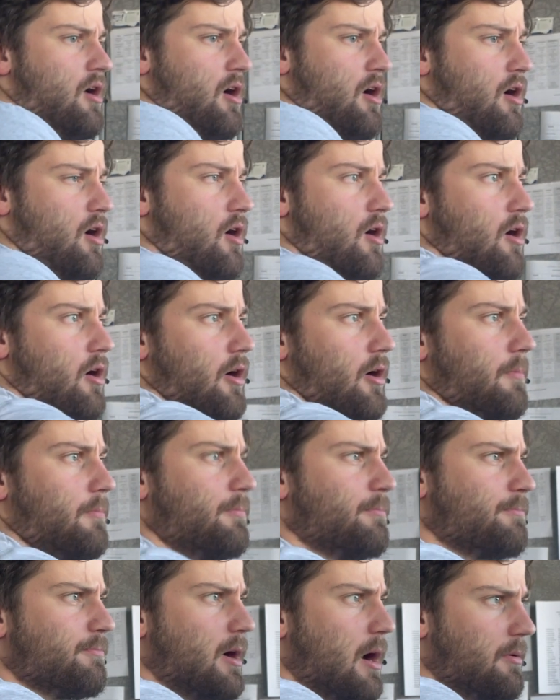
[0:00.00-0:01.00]
are
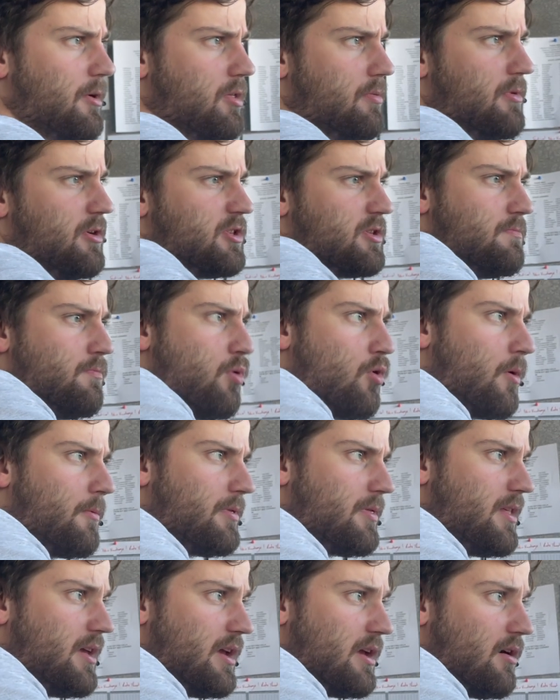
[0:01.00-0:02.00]
probably the most
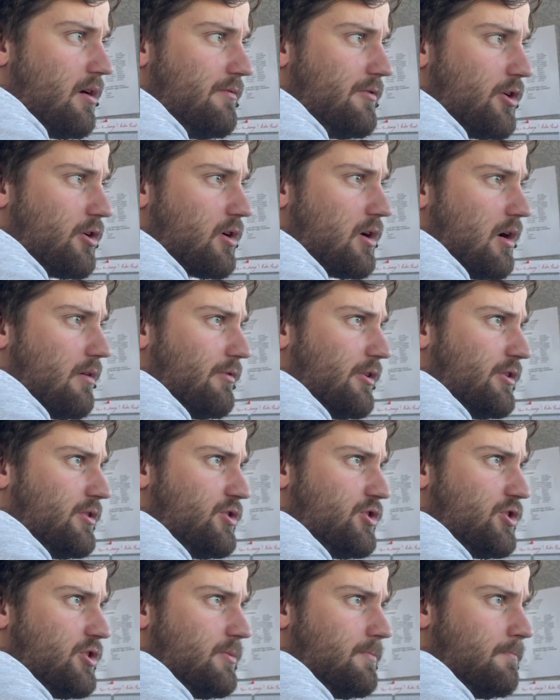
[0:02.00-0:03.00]
important thing of your
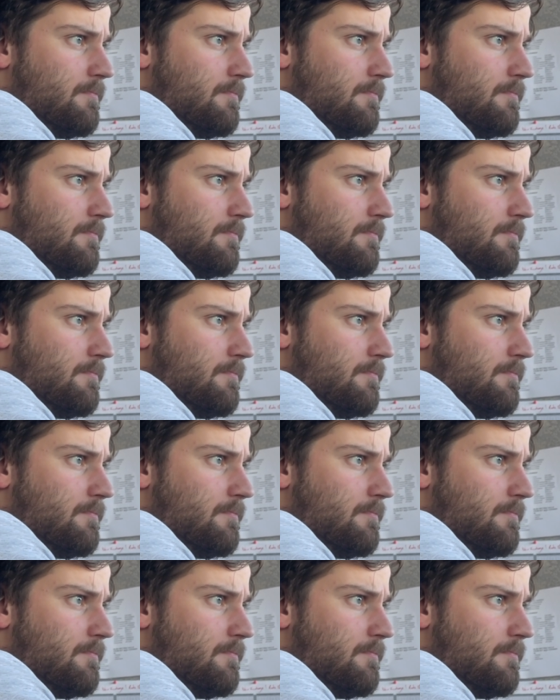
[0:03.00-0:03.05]
coverage.